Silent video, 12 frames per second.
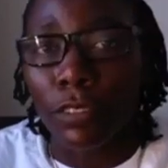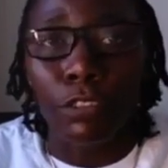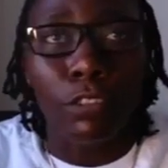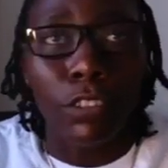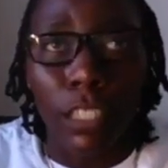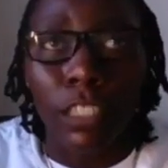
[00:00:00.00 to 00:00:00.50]
You're
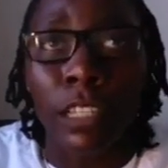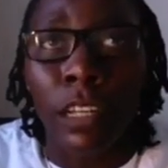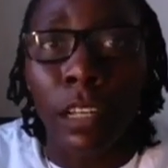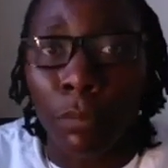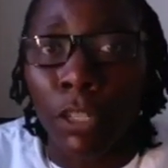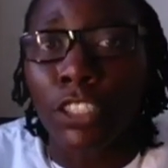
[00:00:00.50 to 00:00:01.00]
going to take
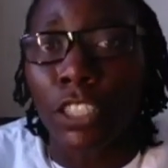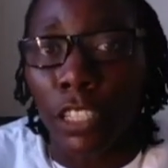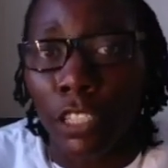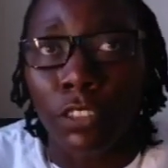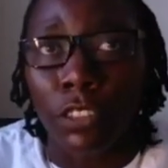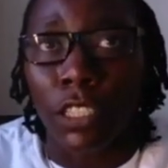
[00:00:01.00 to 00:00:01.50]
a bunch of
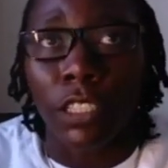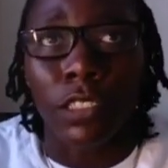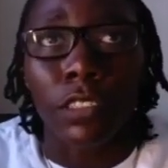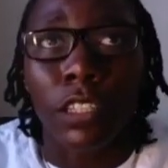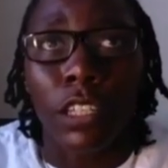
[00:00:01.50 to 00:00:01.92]
L's, and